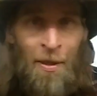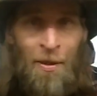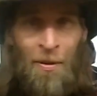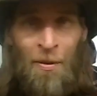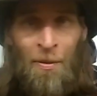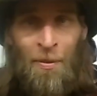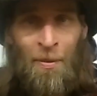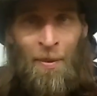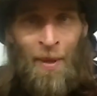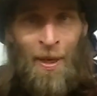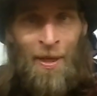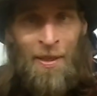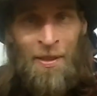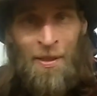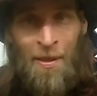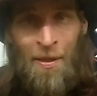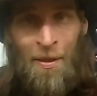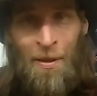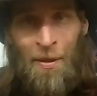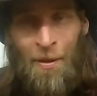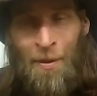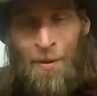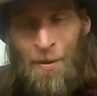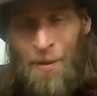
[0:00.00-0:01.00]
new resin
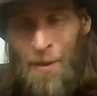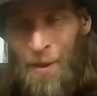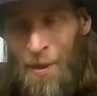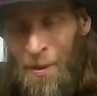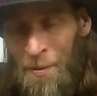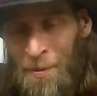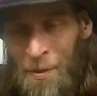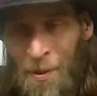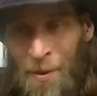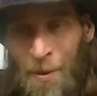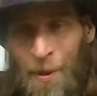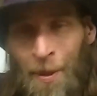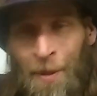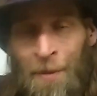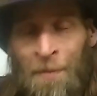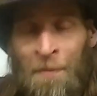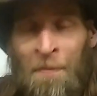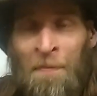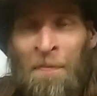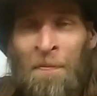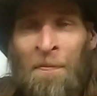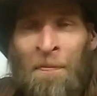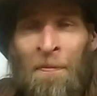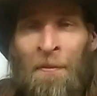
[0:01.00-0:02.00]
art that I'm doing.
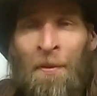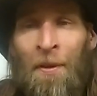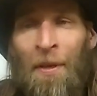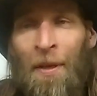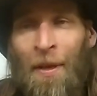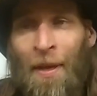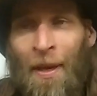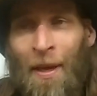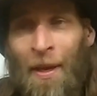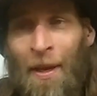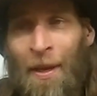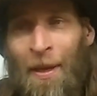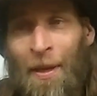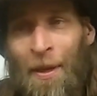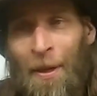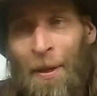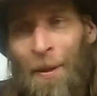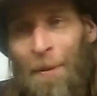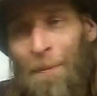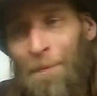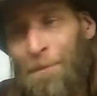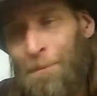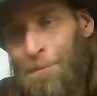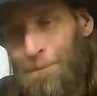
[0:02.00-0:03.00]

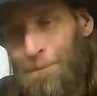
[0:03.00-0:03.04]
I